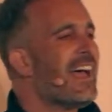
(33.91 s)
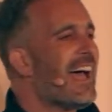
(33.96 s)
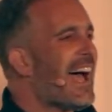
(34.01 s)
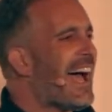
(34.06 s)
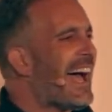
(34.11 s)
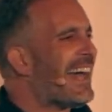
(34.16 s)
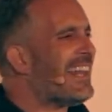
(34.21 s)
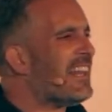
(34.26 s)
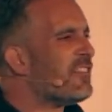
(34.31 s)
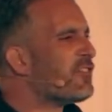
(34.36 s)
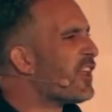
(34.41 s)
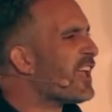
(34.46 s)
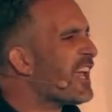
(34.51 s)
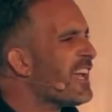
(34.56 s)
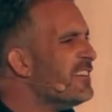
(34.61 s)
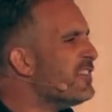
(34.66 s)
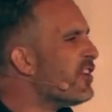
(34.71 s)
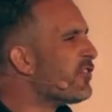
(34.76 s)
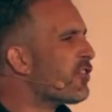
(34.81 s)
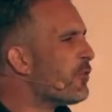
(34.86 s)
And it's the
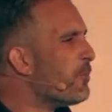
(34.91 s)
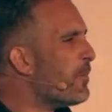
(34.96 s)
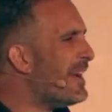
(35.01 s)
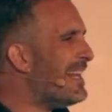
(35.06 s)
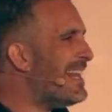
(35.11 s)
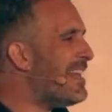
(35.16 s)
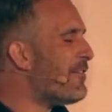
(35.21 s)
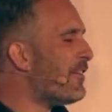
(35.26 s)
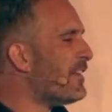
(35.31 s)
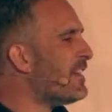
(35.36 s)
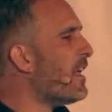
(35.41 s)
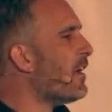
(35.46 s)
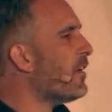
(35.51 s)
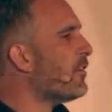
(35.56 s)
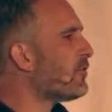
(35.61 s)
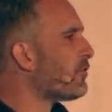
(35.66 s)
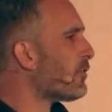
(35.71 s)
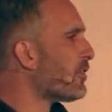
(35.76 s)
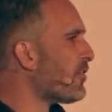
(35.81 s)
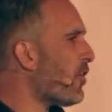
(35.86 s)
condition we live in that
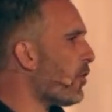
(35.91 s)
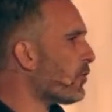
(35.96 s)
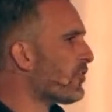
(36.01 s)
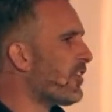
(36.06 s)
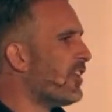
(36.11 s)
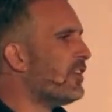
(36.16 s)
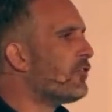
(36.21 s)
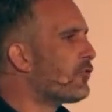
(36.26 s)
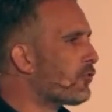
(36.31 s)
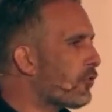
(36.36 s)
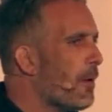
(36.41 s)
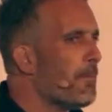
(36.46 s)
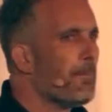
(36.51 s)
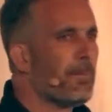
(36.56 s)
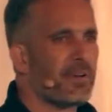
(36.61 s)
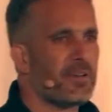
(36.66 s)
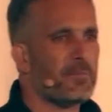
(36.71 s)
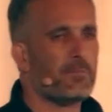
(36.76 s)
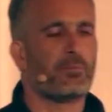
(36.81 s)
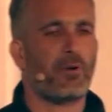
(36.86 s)
has resulted in Trump
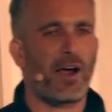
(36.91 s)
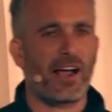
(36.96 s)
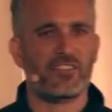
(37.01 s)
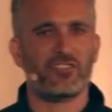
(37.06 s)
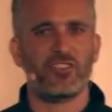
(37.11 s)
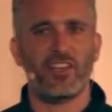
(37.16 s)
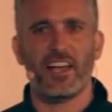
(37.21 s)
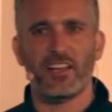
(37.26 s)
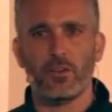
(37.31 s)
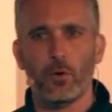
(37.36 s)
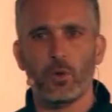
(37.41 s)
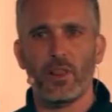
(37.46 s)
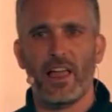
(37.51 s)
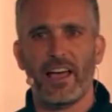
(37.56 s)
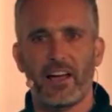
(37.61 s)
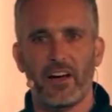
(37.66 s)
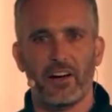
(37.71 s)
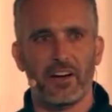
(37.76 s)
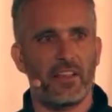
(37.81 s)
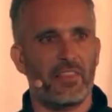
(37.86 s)
and Brexit and all
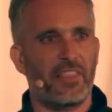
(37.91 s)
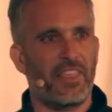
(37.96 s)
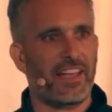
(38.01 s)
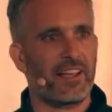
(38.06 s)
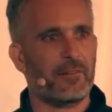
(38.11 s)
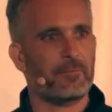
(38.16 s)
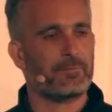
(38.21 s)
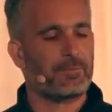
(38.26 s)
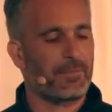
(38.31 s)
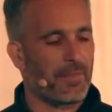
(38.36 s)
that kind of thing.